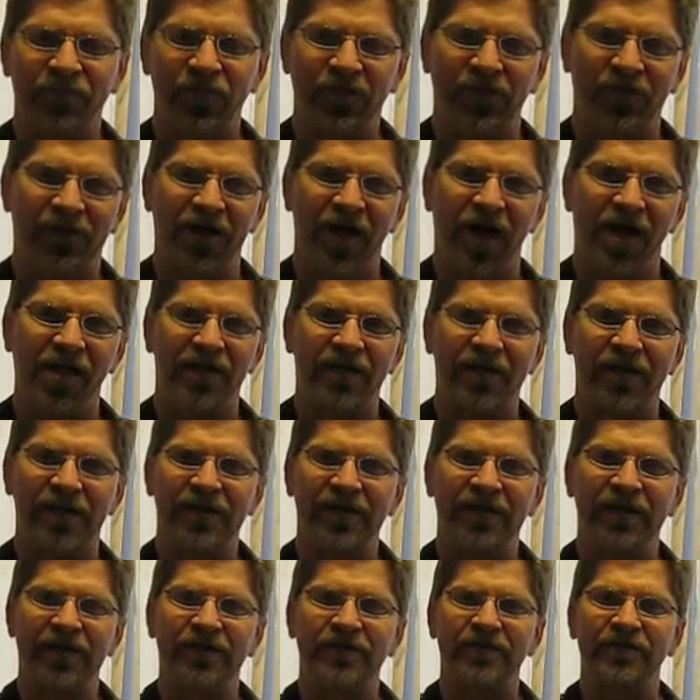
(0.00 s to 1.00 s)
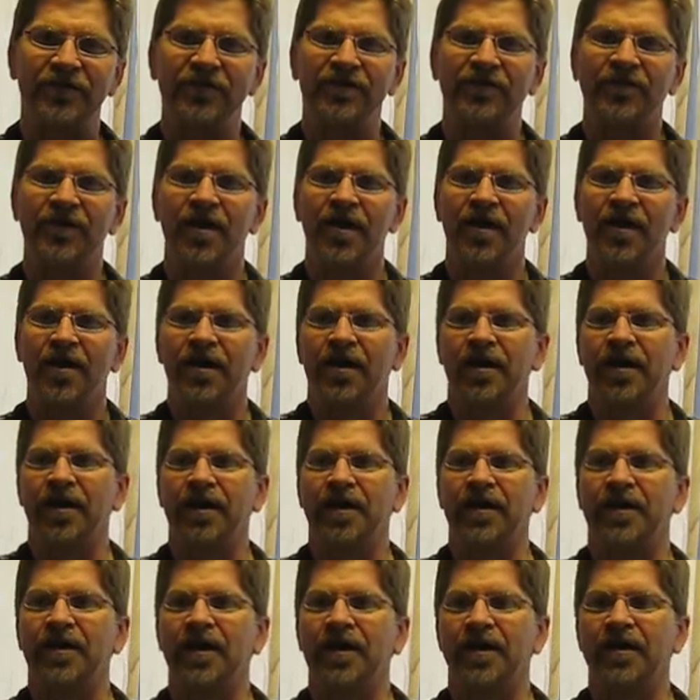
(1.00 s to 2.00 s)
Realia is
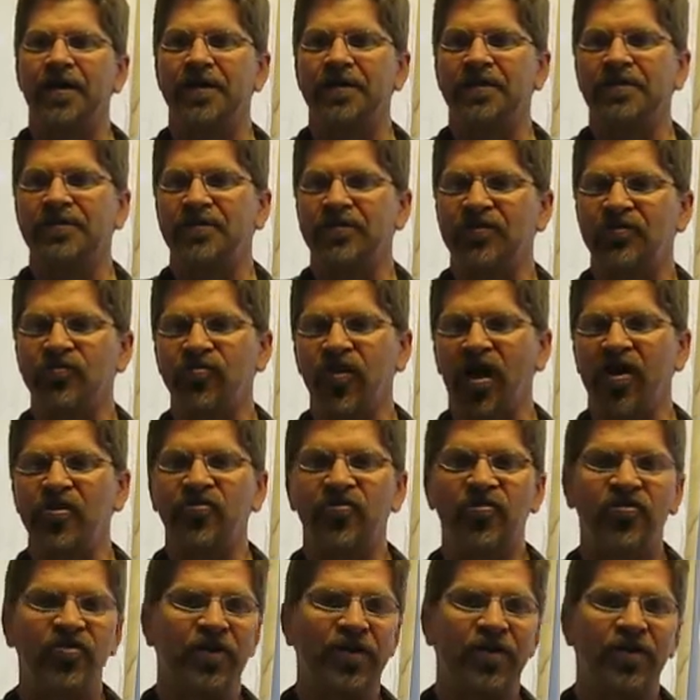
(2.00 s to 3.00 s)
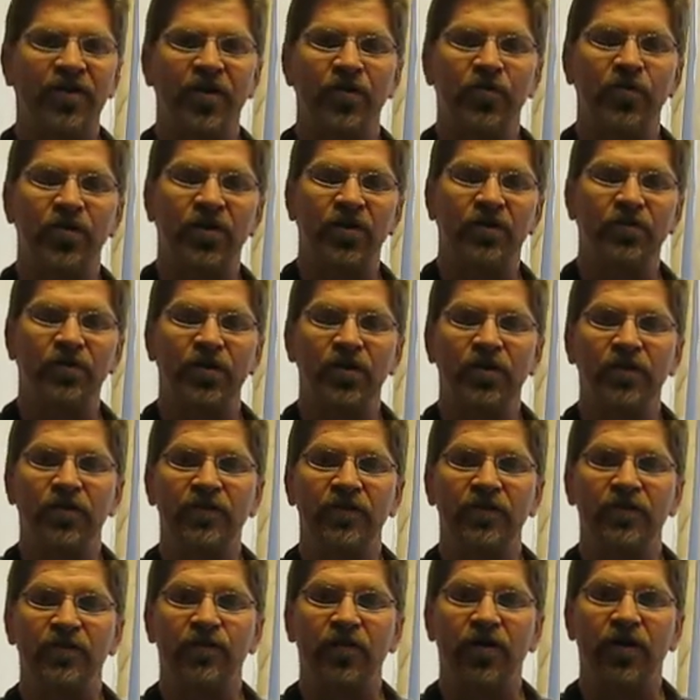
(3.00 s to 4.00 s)
a strategy that we're going to be
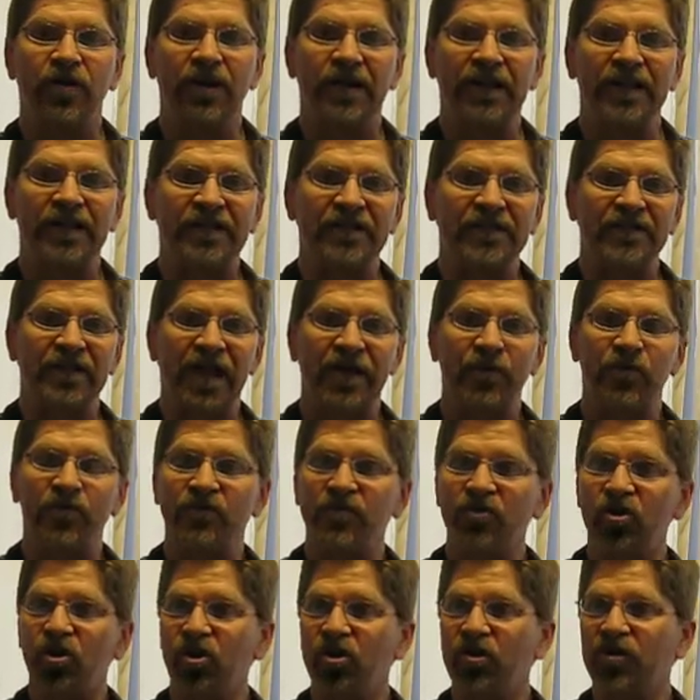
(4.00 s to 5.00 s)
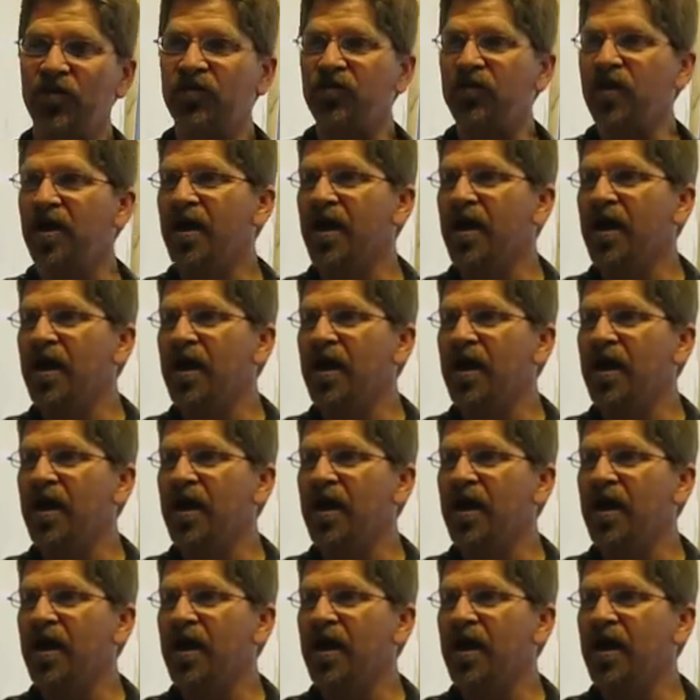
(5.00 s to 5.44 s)
using for our English language learners.